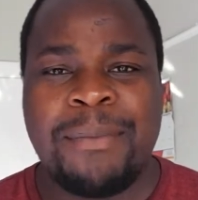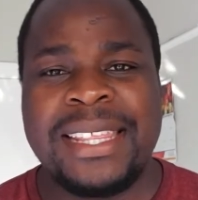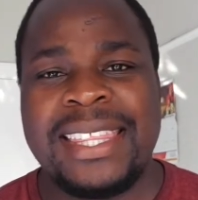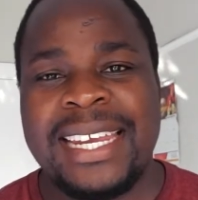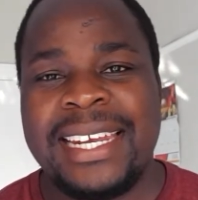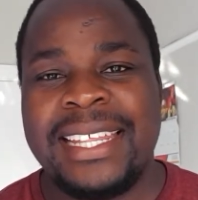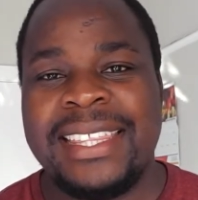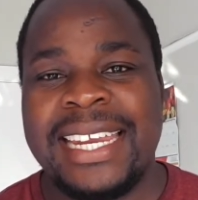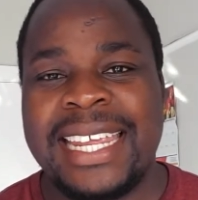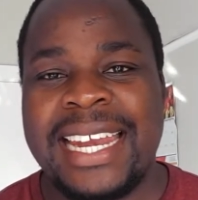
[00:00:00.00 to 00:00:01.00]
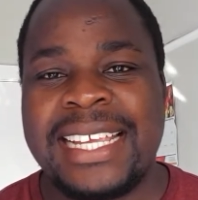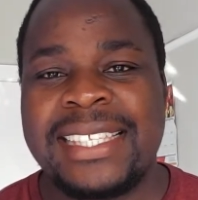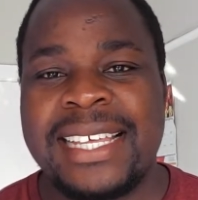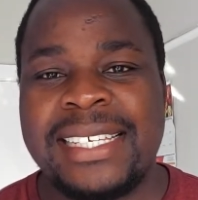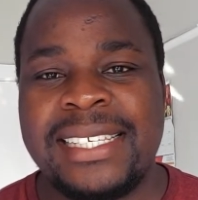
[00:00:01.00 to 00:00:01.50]
But they
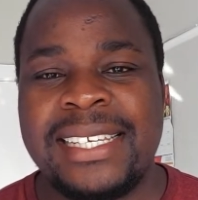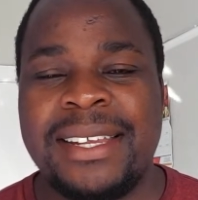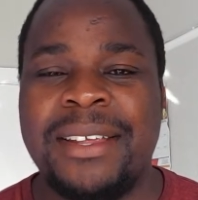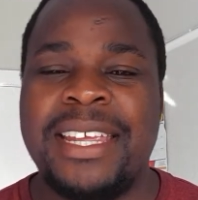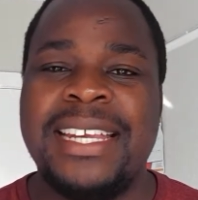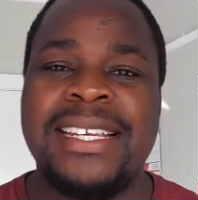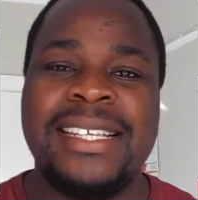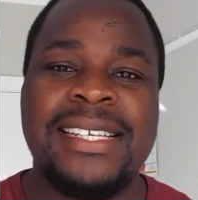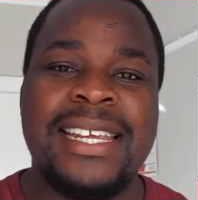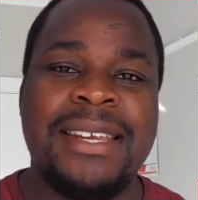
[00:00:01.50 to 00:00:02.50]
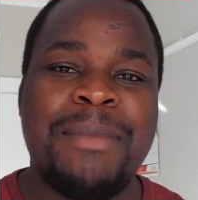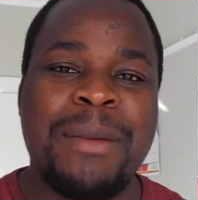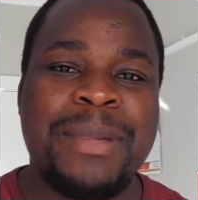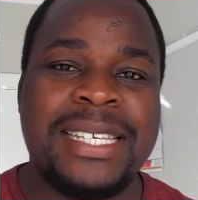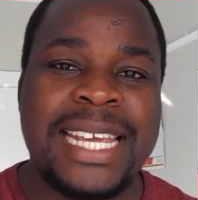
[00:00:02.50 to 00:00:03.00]
realized that in
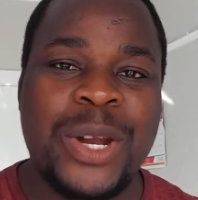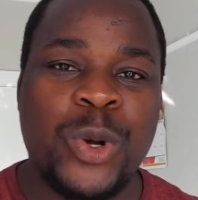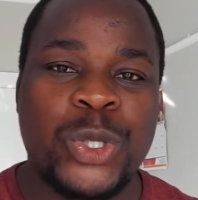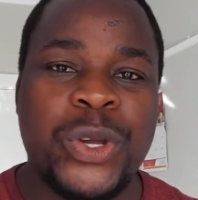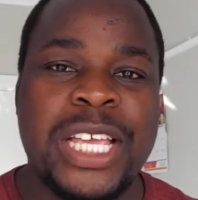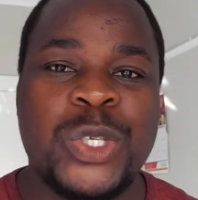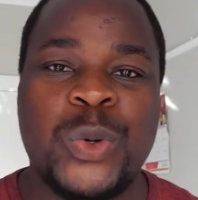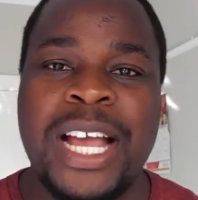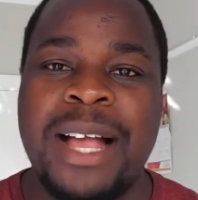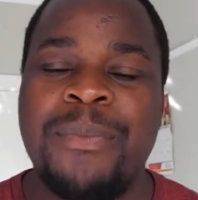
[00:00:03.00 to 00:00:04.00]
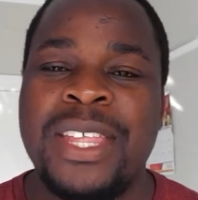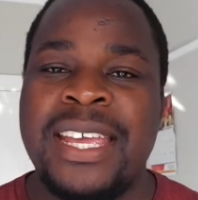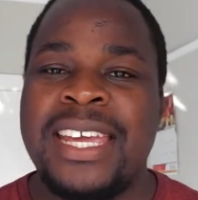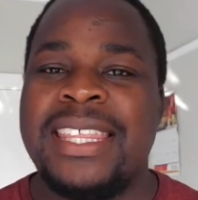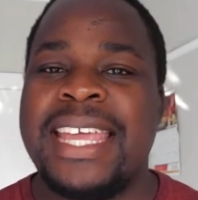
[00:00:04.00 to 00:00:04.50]
maybe 10 or so years to come,
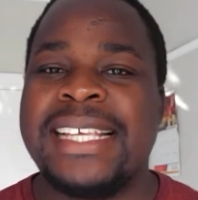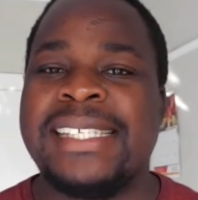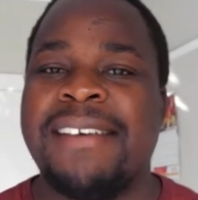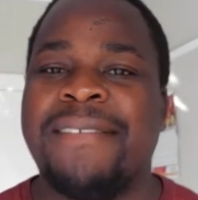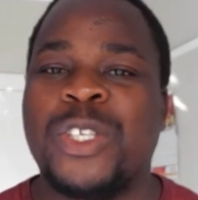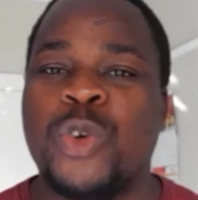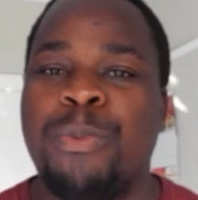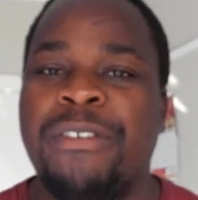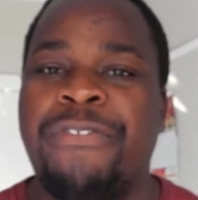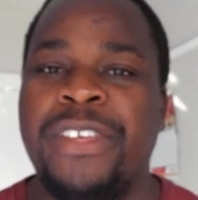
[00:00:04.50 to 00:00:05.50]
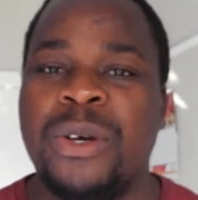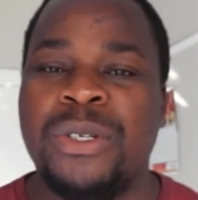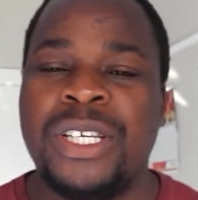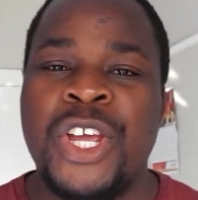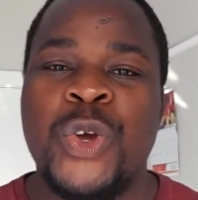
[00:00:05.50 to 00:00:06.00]
their servers will be
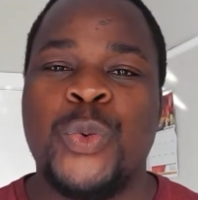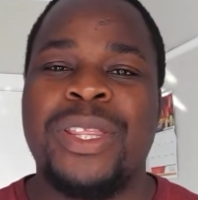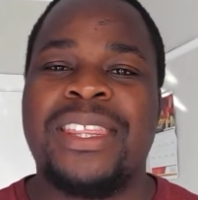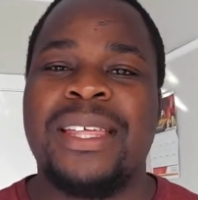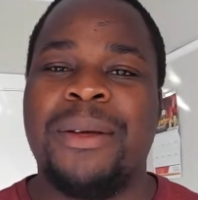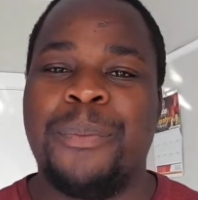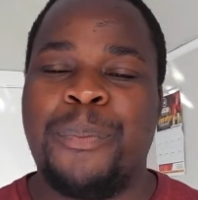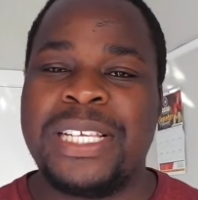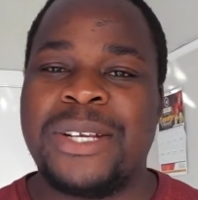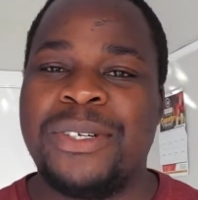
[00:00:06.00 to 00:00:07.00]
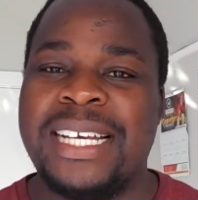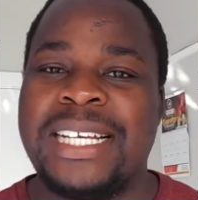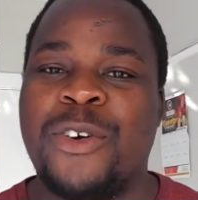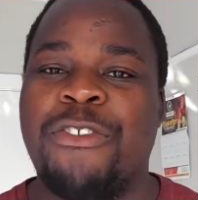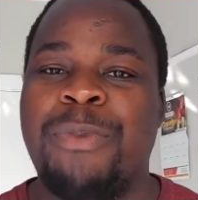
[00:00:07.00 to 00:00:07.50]
filled with personal
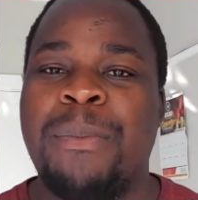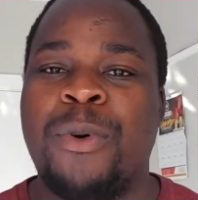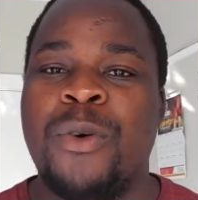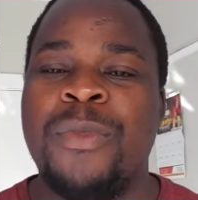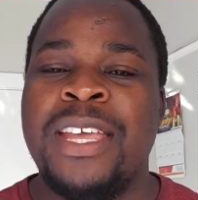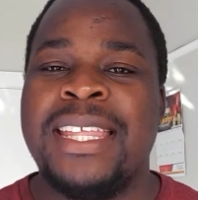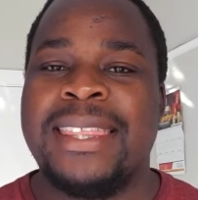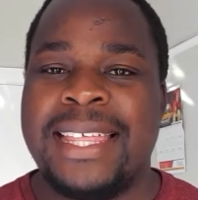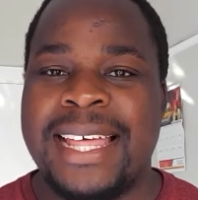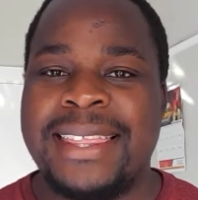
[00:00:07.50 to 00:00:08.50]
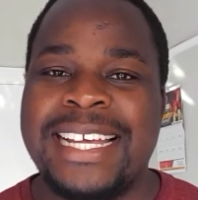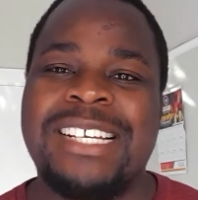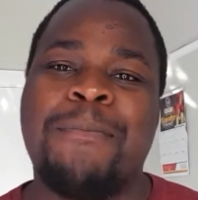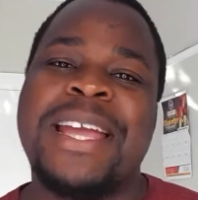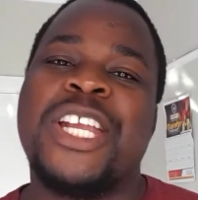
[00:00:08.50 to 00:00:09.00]
data of people
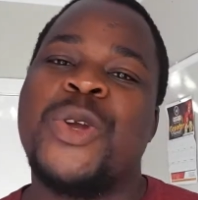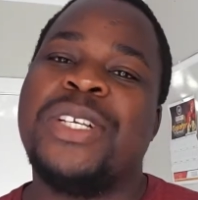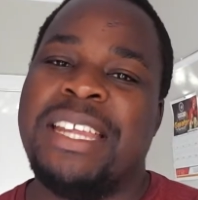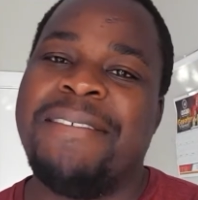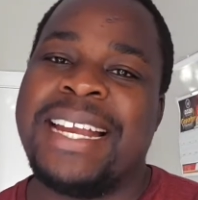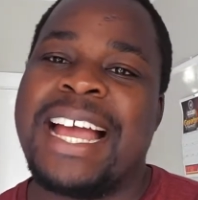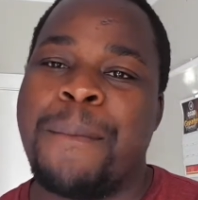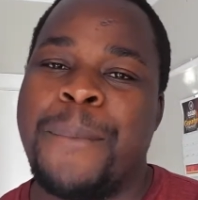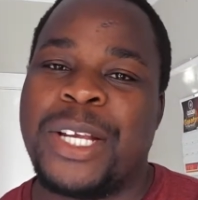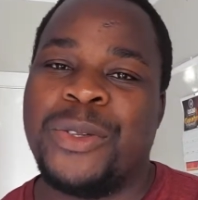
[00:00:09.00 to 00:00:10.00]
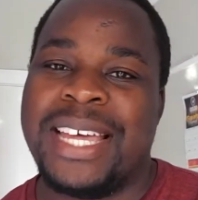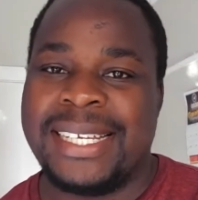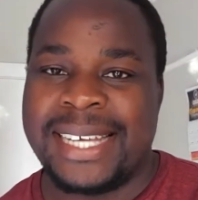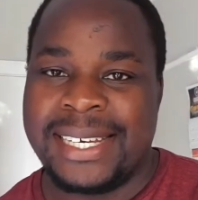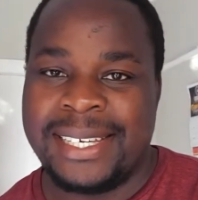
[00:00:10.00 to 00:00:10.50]
that might not even come back to
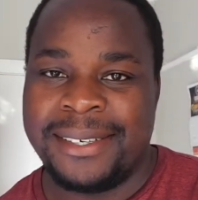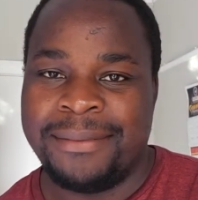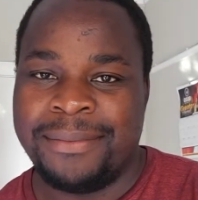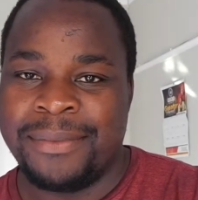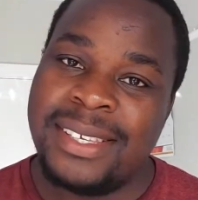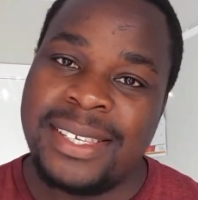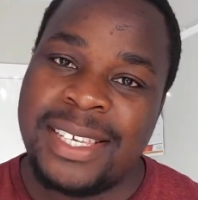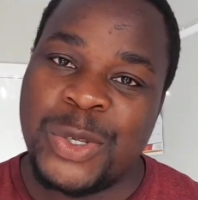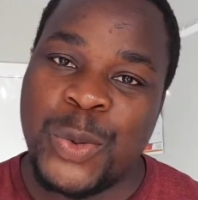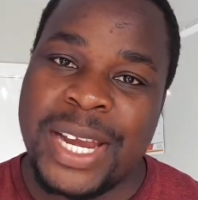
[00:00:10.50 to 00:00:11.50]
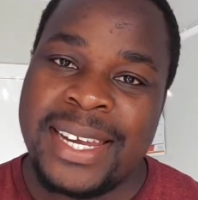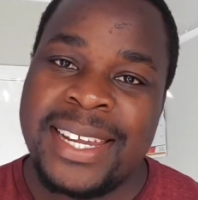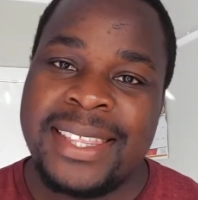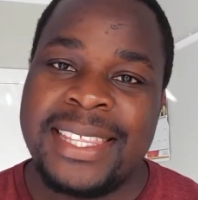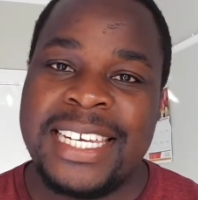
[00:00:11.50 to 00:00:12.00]
that site. This is
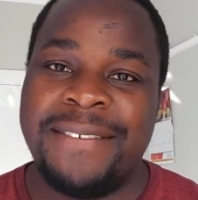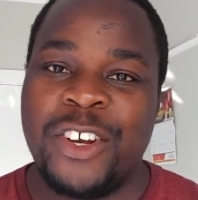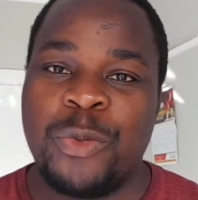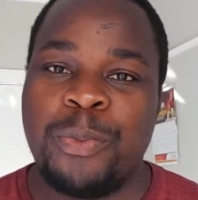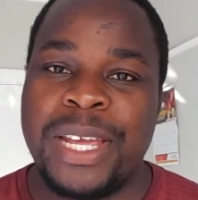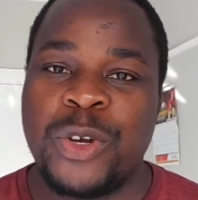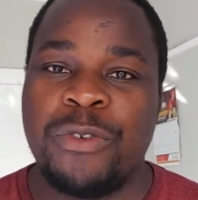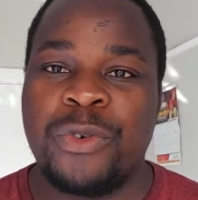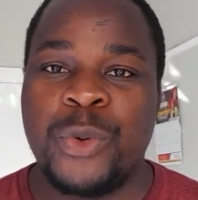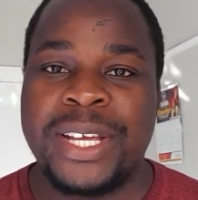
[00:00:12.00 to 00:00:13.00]
when the development of